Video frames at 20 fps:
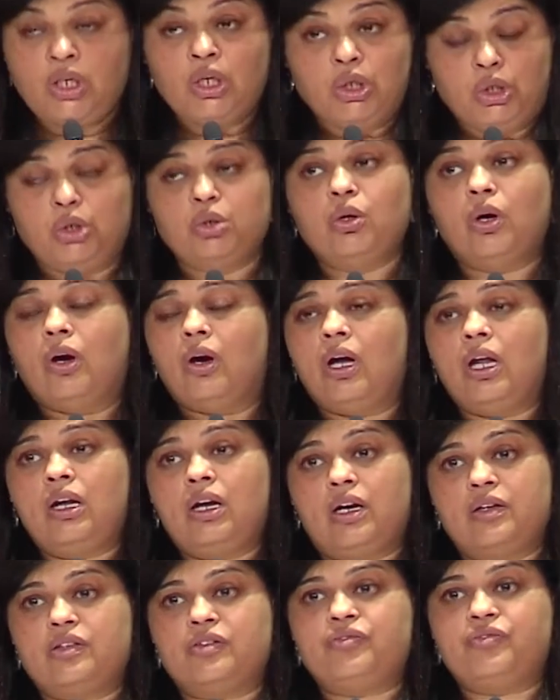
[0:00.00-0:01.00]
You all
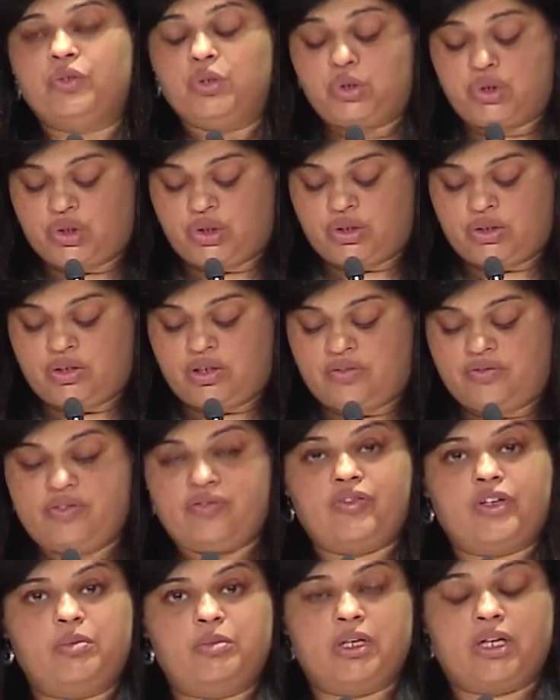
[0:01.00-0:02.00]
are the future of the
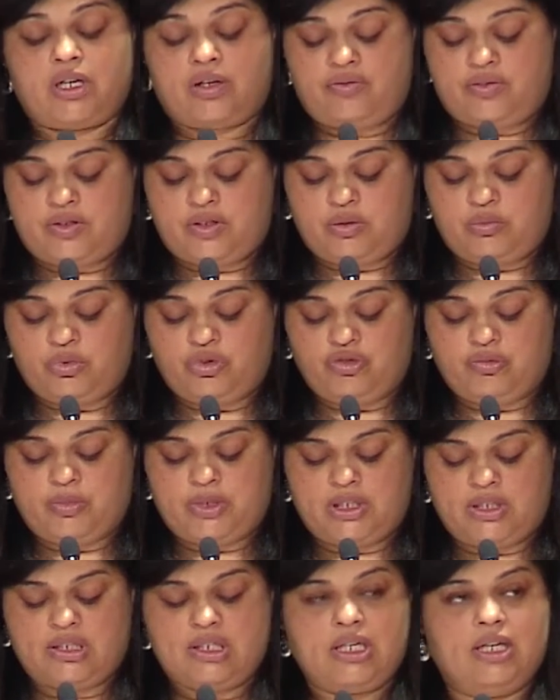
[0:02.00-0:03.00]
Farm to Cafeteria
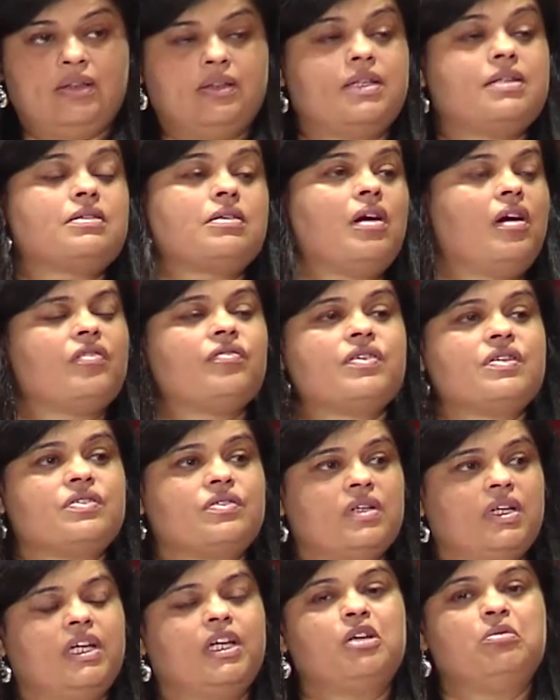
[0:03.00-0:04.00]
movement, and this conference
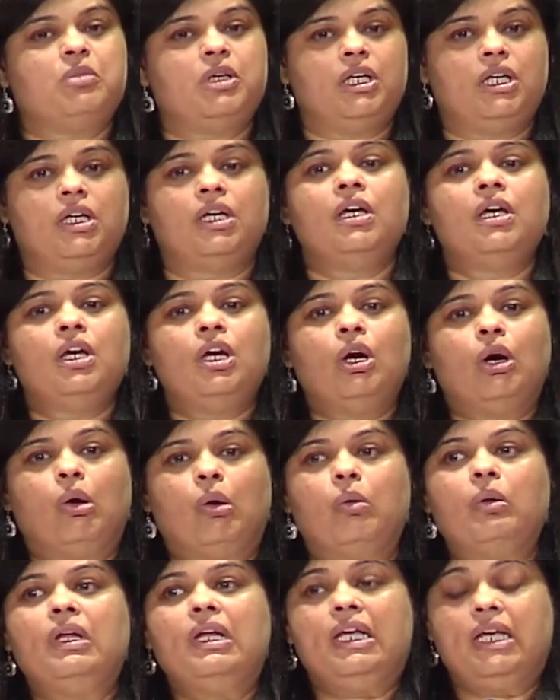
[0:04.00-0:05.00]
really can be
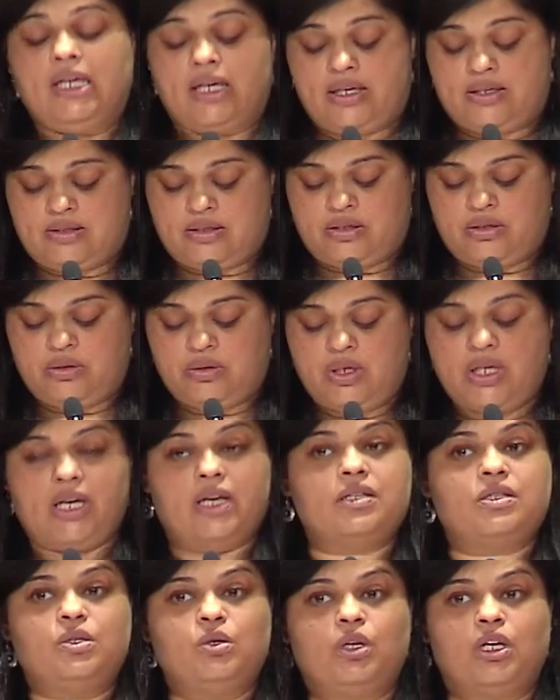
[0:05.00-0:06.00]
only as good
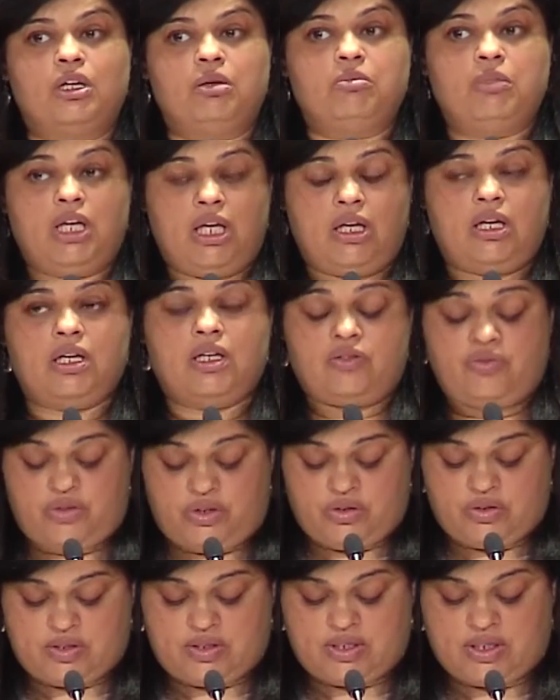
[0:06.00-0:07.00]
as you can make it for
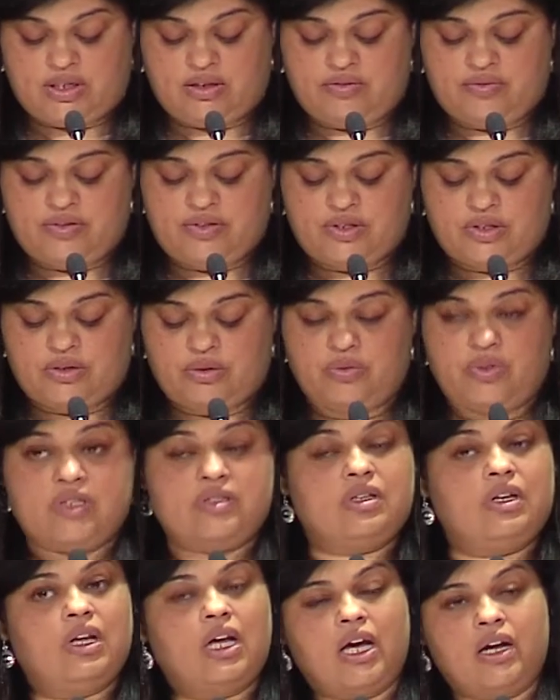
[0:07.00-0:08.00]
yourself. So there's
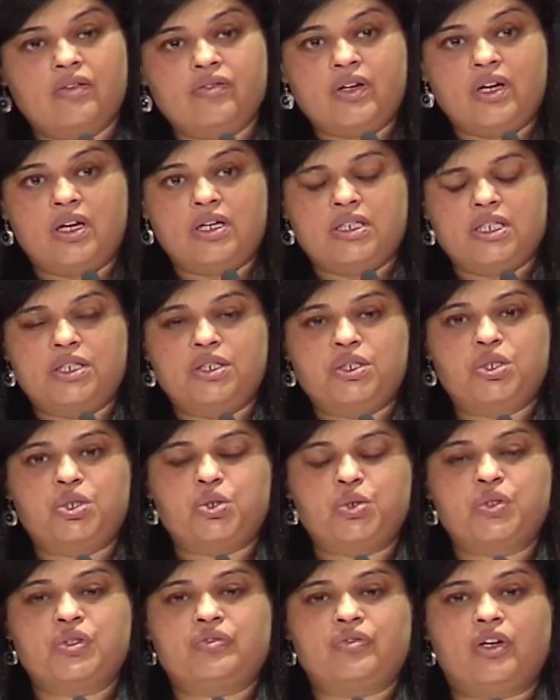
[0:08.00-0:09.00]
a lot of content to
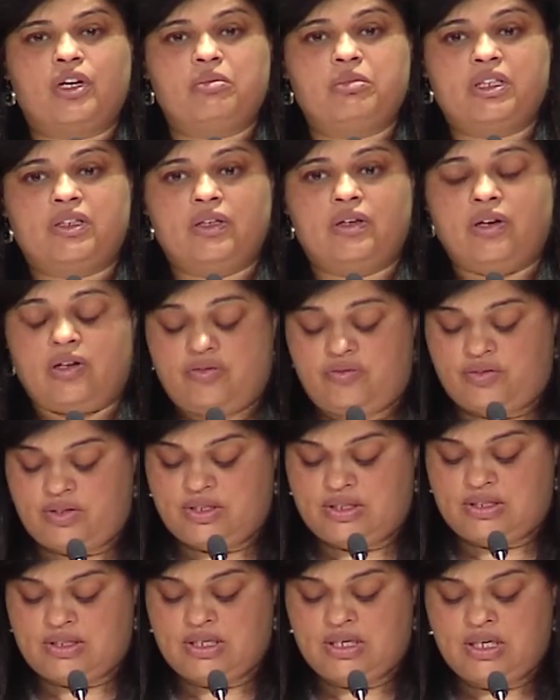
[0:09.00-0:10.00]
choose from at the
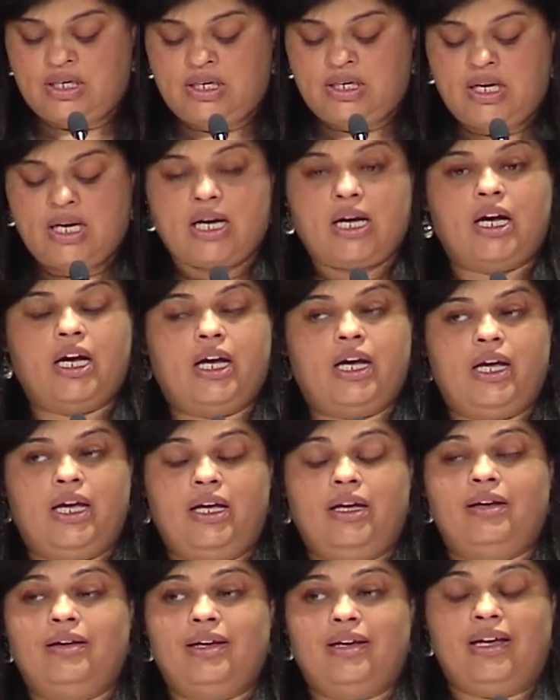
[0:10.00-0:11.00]
conference.
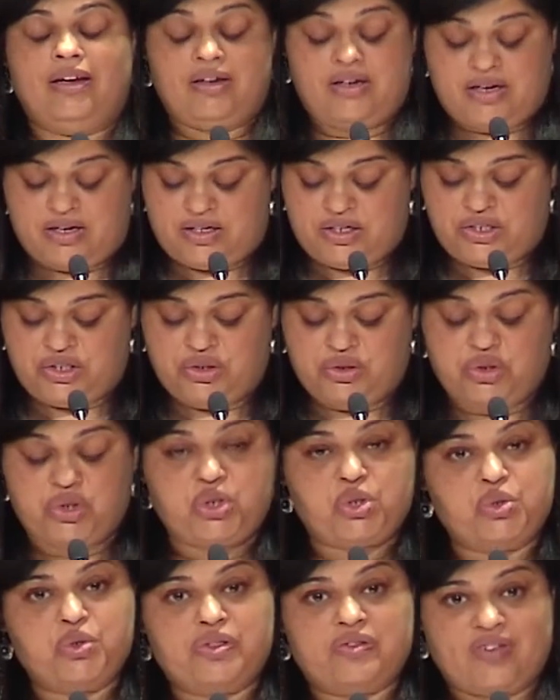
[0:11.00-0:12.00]
I encourage you to
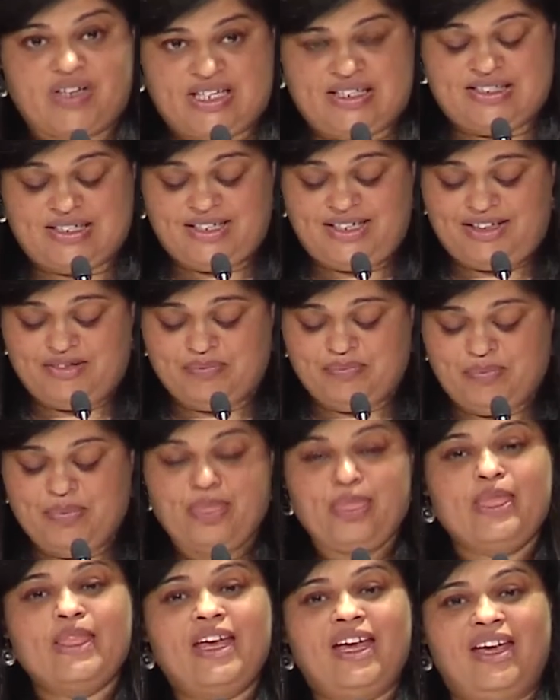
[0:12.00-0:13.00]
choose wisely,
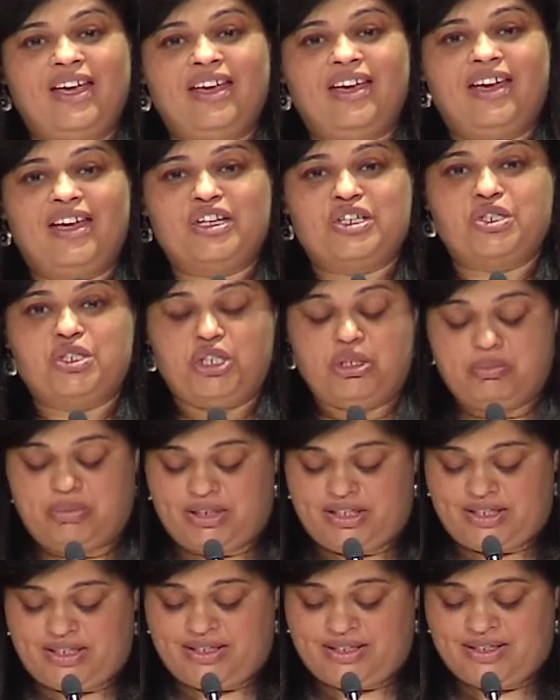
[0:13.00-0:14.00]
engage
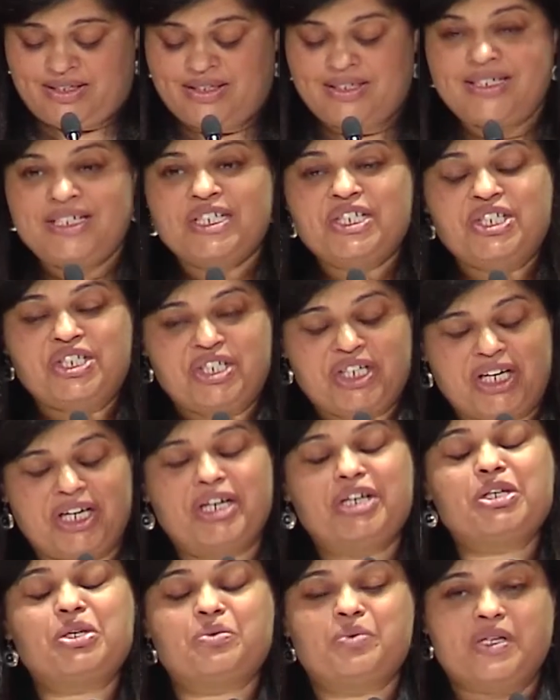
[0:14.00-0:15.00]
deeply, share
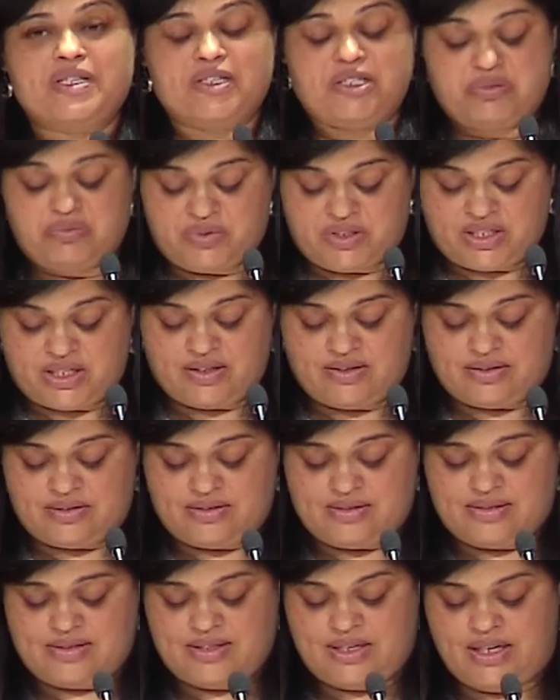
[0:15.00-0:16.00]
your wisdom with
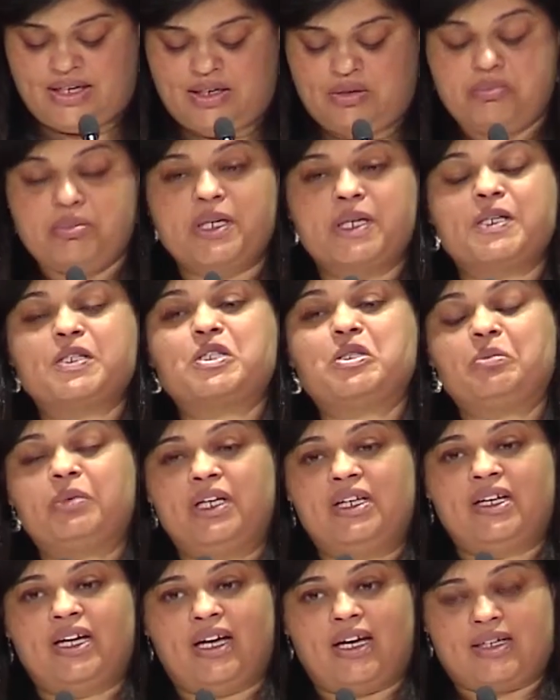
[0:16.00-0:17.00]
others, and
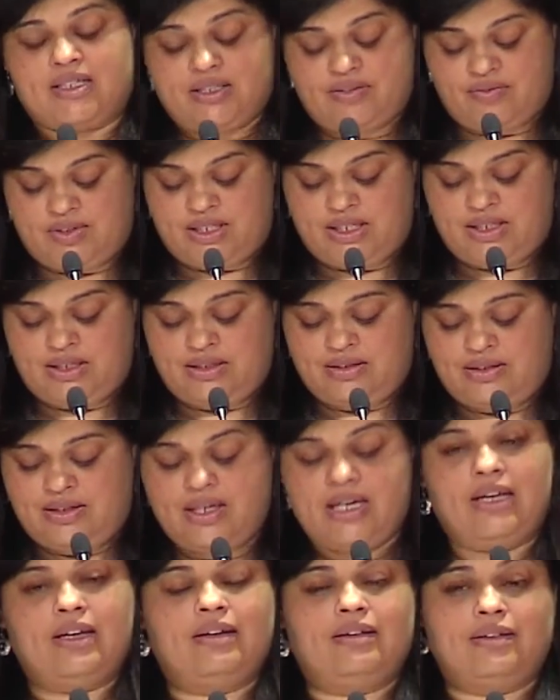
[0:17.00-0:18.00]
participate actively.
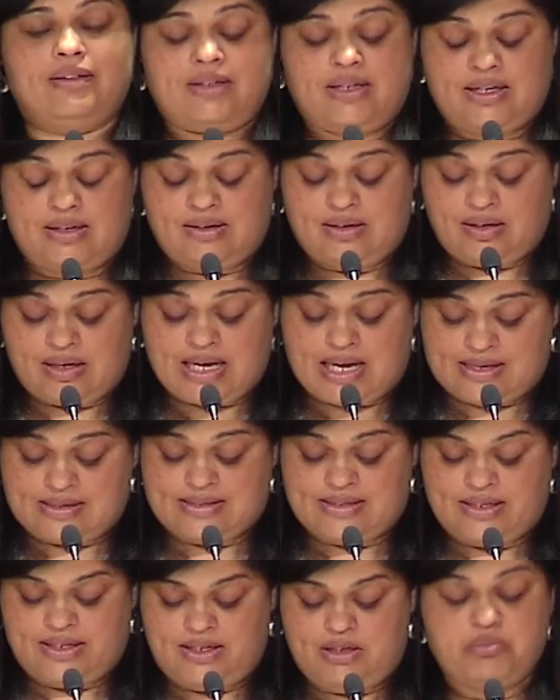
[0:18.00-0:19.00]
And
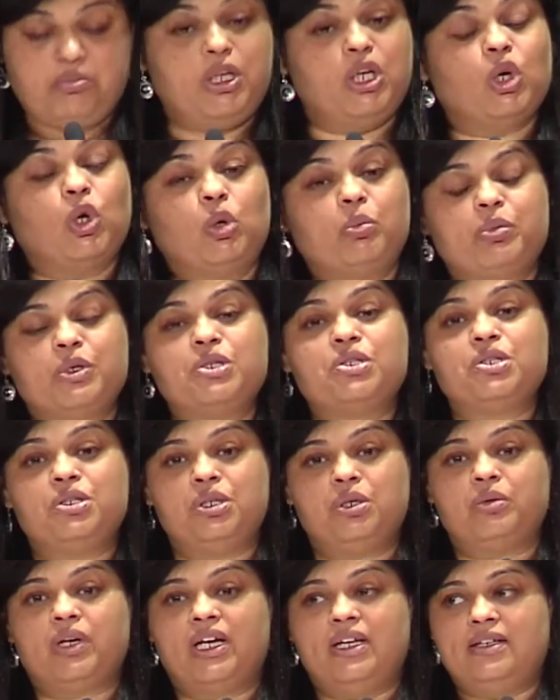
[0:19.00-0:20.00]
lastly, be open to
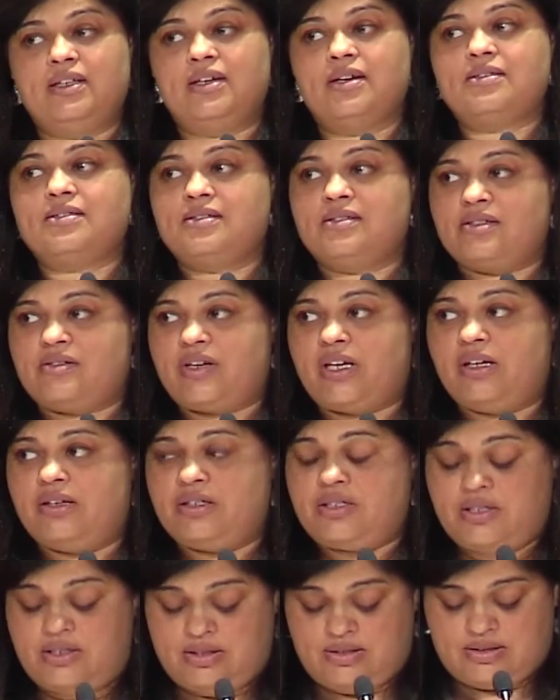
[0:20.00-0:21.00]
new ideas and
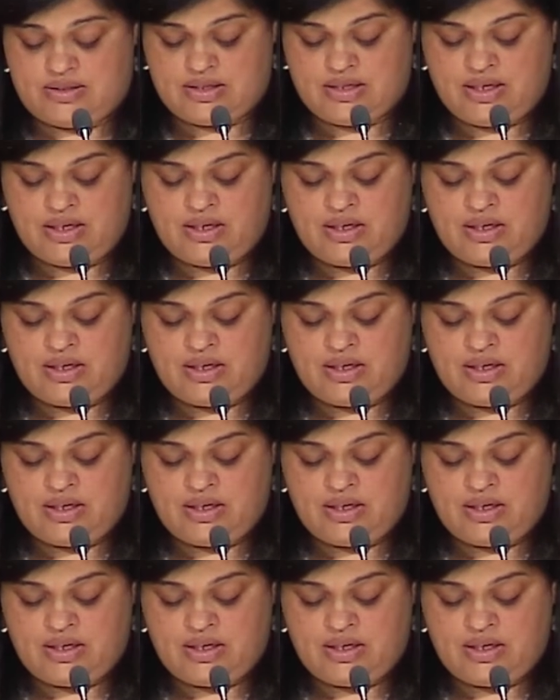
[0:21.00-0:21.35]
strategies.